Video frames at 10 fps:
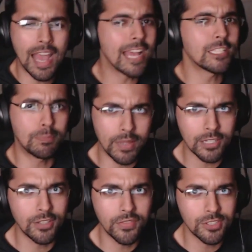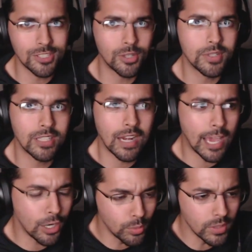aspect of the series that
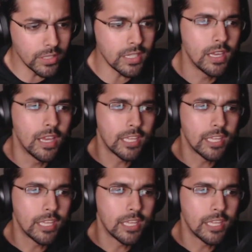I don't really